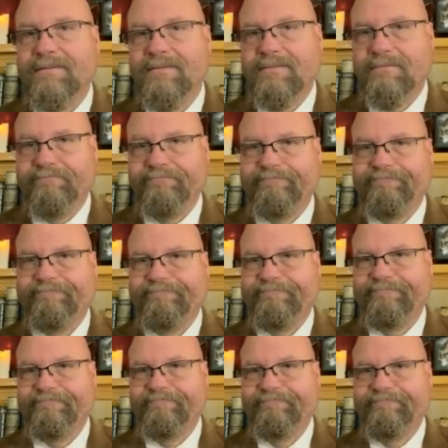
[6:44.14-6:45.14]

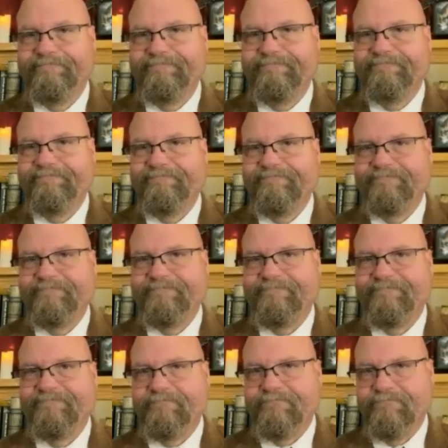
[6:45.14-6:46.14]

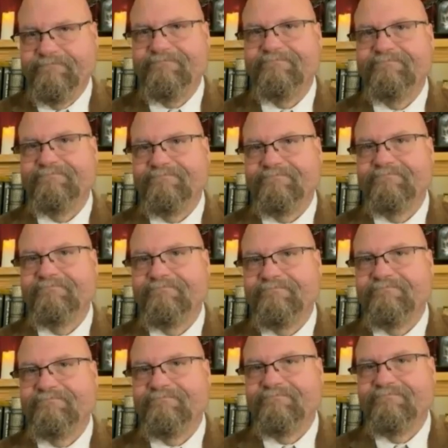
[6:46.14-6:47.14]

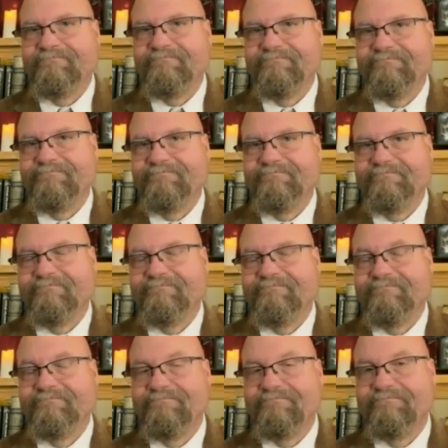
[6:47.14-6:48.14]

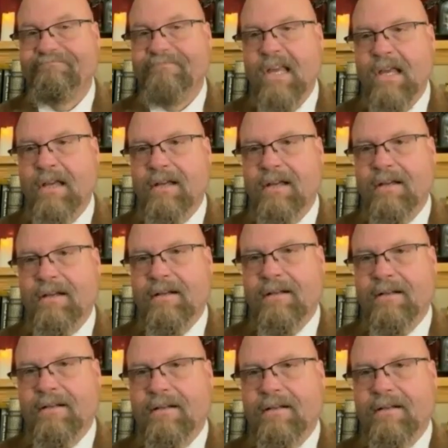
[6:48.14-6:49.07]
(no one is talking)